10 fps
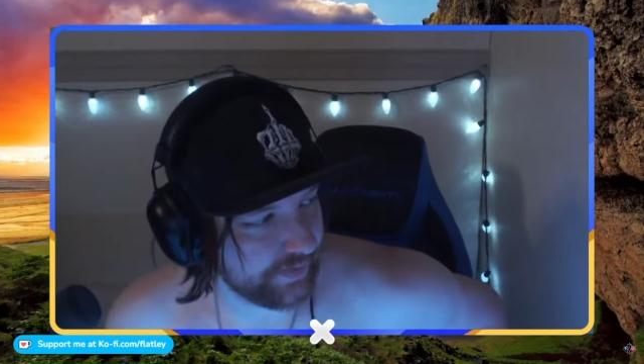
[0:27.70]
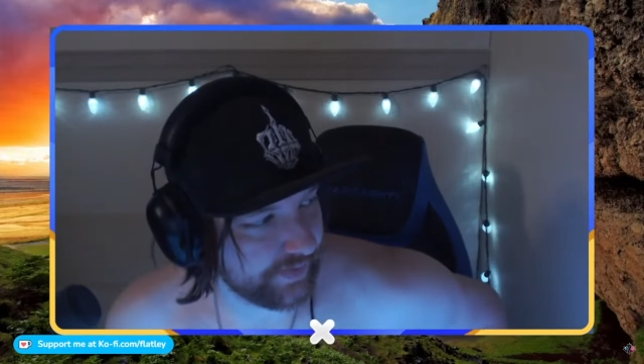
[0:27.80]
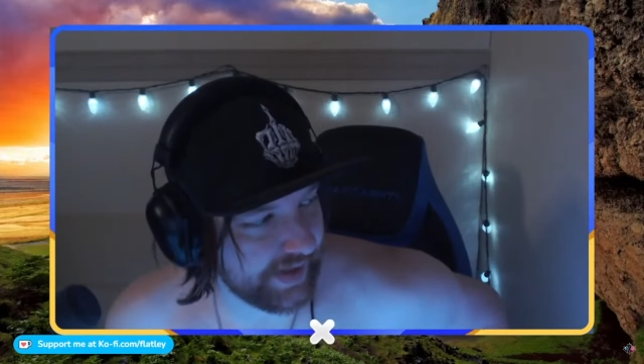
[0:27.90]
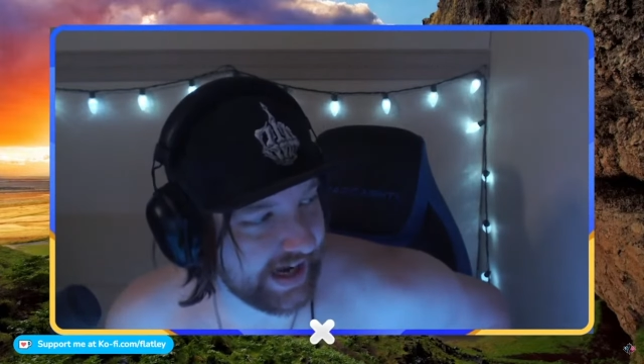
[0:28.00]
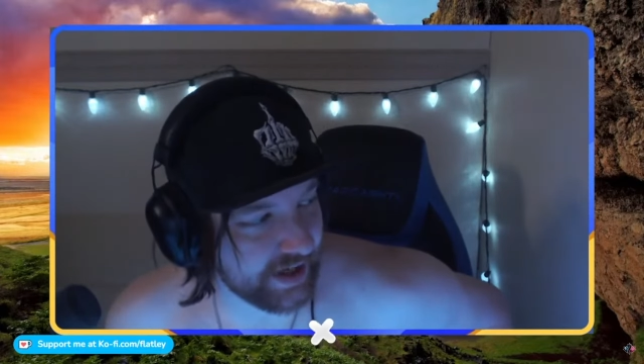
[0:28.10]

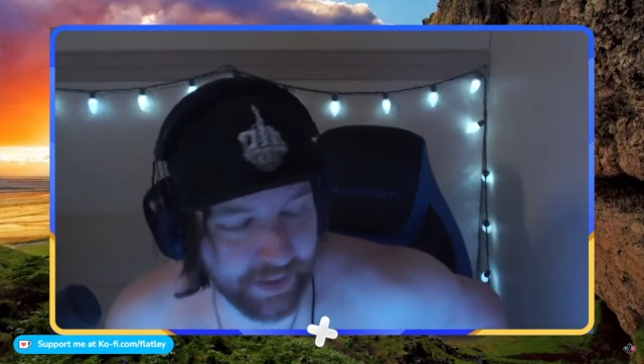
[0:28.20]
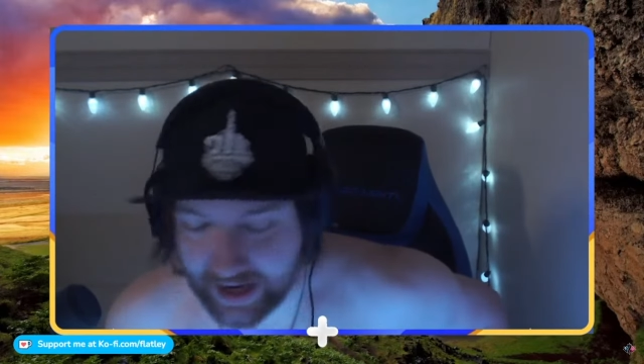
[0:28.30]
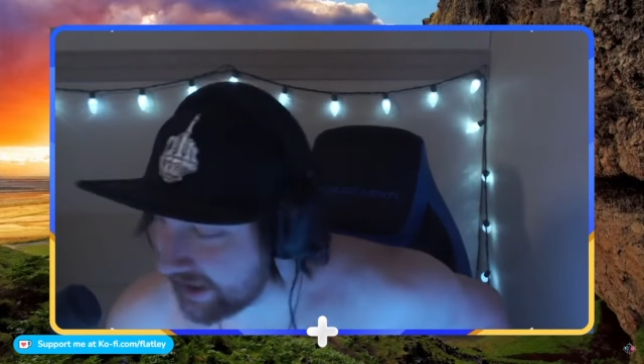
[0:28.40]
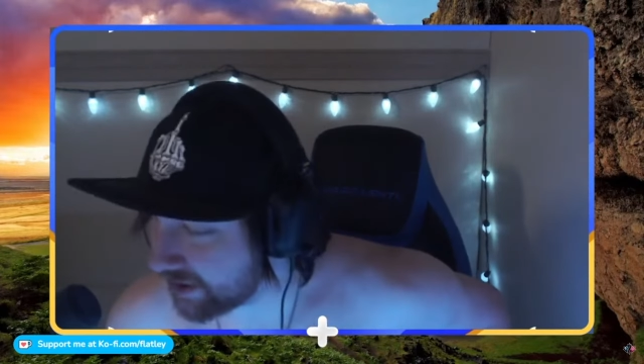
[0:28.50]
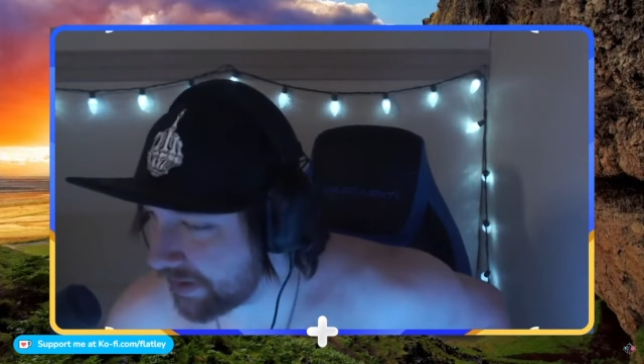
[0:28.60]
Dan, come on,
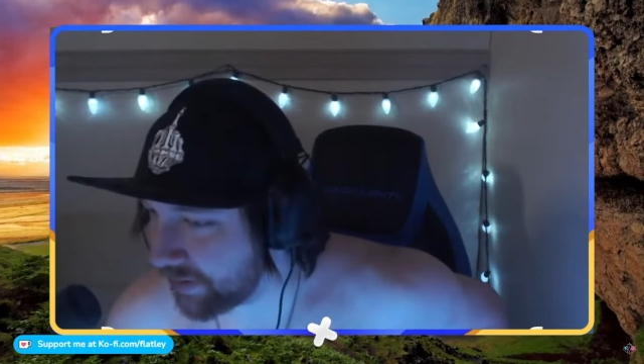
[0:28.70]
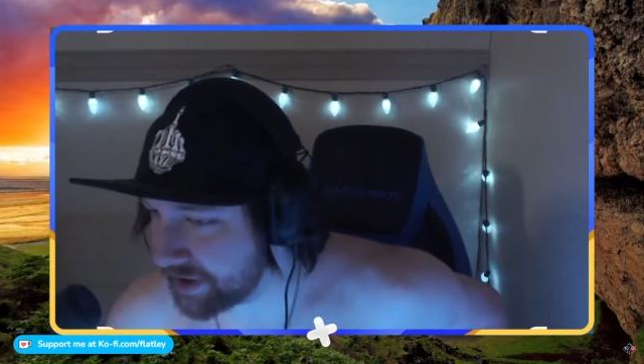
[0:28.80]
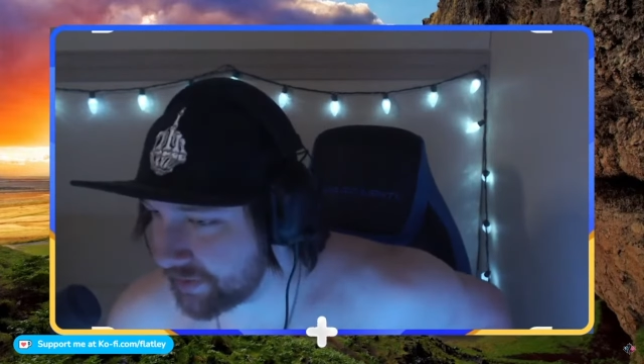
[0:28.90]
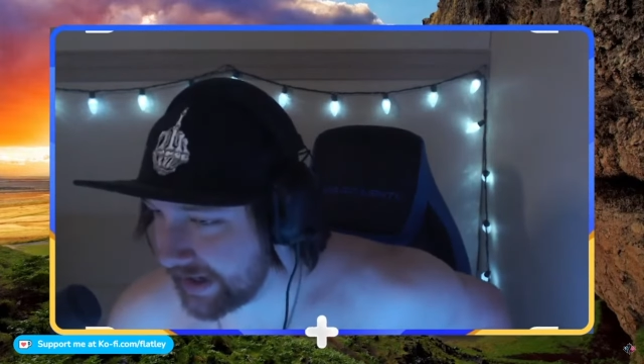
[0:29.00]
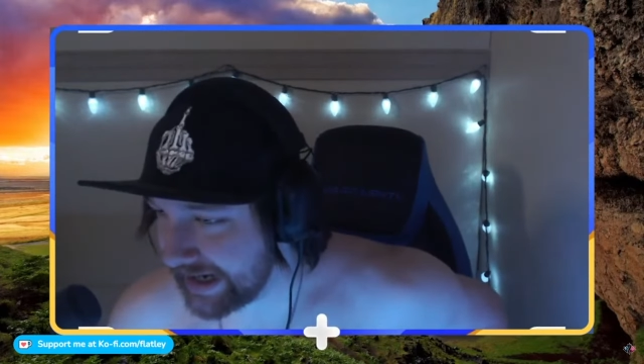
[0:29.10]
come on. Where
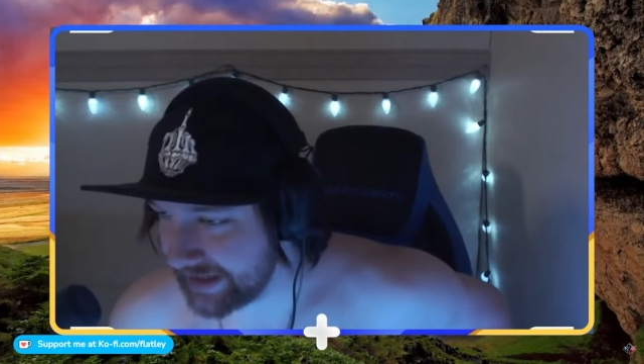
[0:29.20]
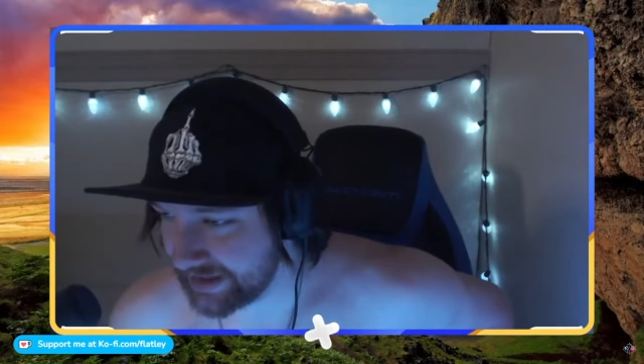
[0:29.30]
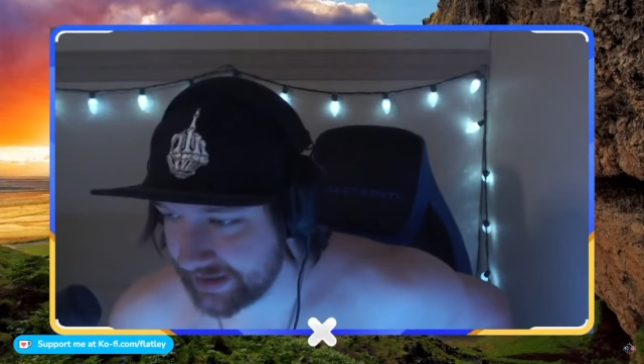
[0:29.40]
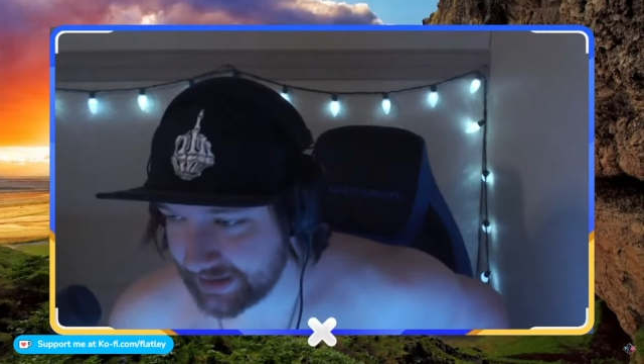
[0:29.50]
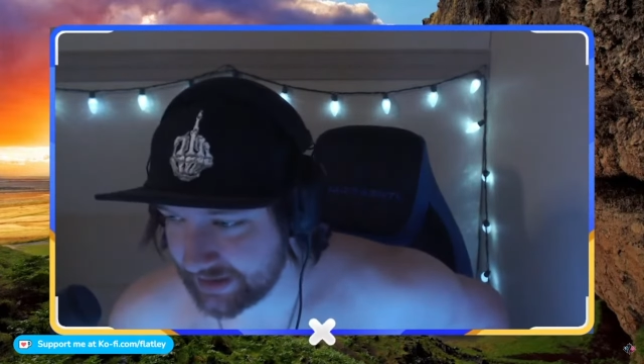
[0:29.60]
you at?
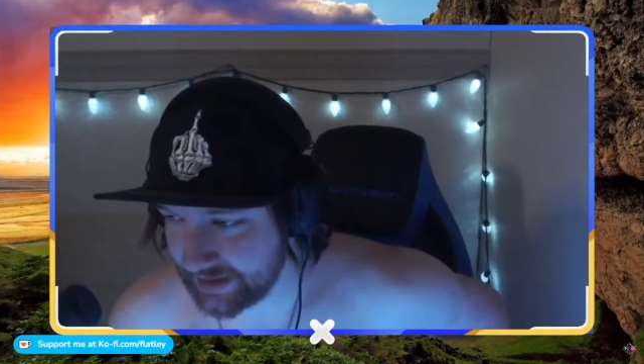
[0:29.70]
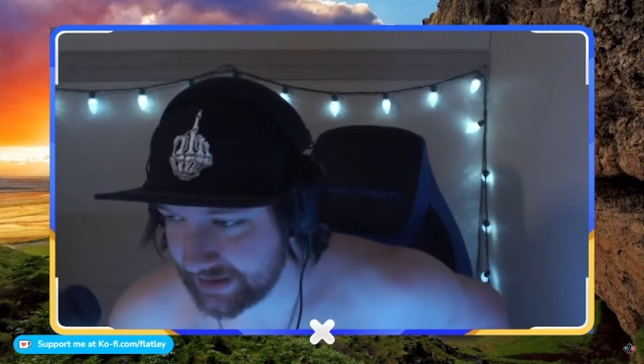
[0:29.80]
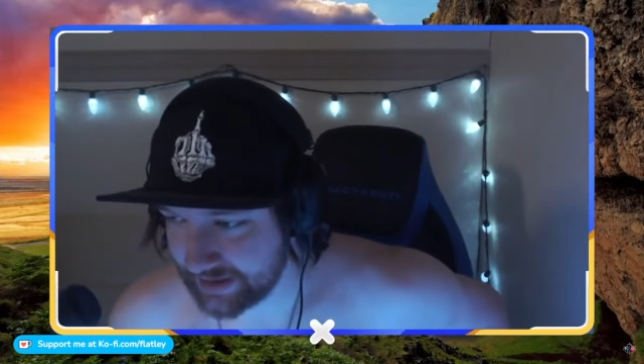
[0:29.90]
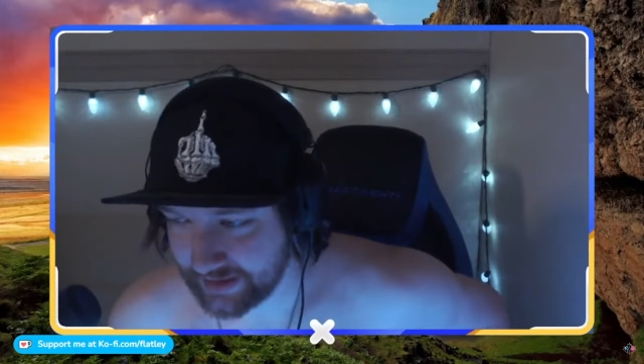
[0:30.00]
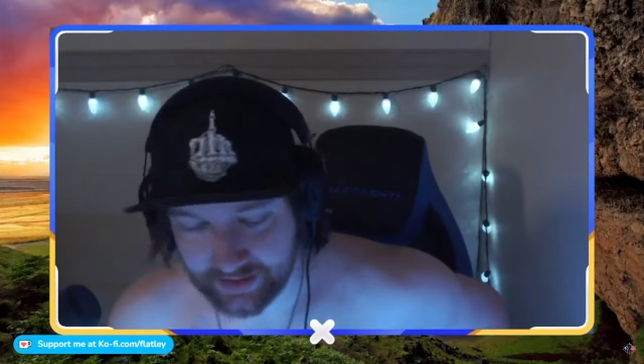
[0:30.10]
No.